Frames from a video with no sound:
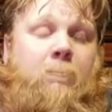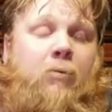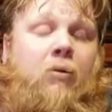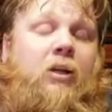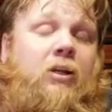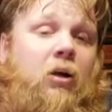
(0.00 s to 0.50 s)

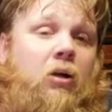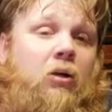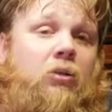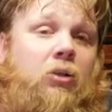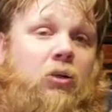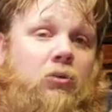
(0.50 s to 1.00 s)
Pretty
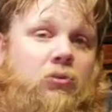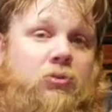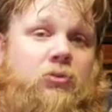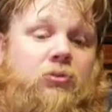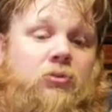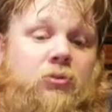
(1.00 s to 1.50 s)
darn
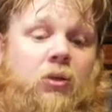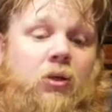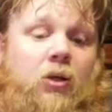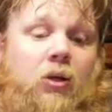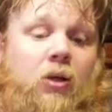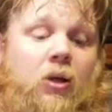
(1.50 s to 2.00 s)
close.
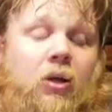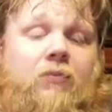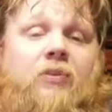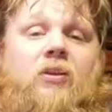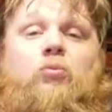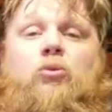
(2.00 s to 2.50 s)

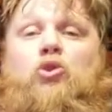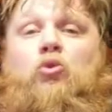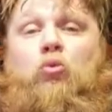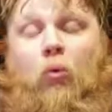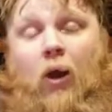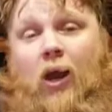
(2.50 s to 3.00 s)
If this was
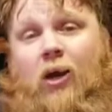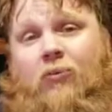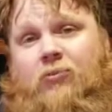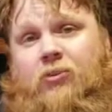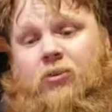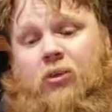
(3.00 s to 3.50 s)

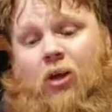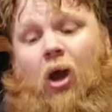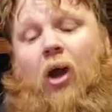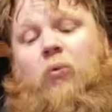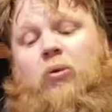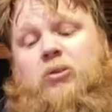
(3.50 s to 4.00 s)
draft,
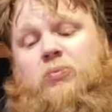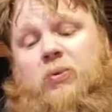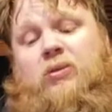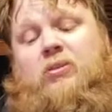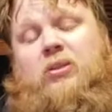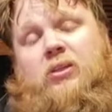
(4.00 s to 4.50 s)
I would
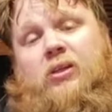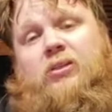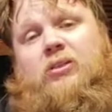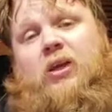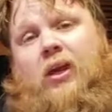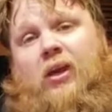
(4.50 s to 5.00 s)
spend
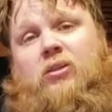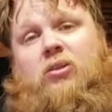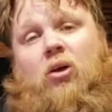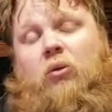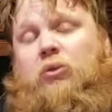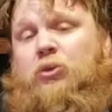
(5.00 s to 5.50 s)
$6 to
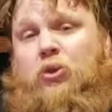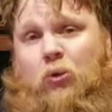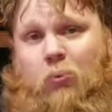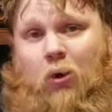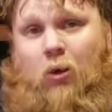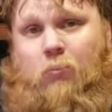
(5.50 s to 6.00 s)
$8
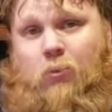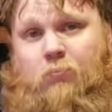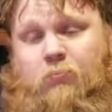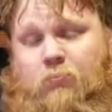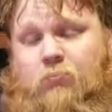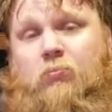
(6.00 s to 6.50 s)
no
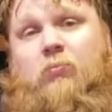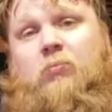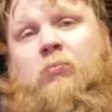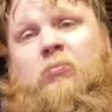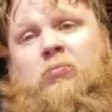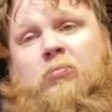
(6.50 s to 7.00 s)
problem.
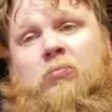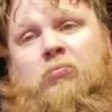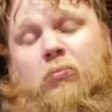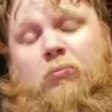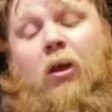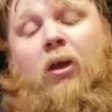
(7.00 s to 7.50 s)

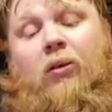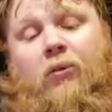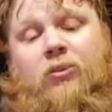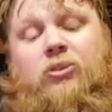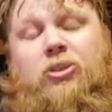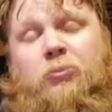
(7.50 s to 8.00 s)
I might
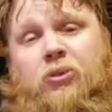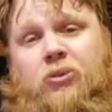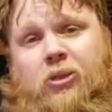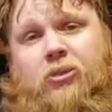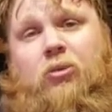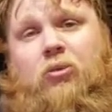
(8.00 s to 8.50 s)
actually
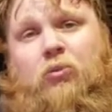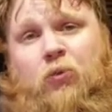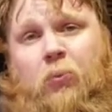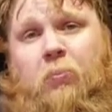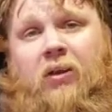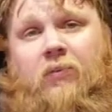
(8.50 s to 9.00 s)
spend $10
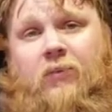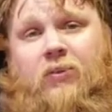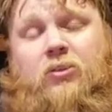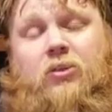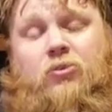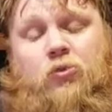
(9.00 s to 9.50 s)
for a pint of
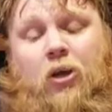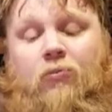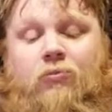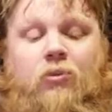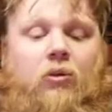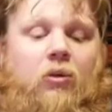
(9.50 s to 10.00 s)
this on
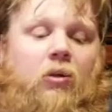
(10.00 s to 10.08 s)
draft.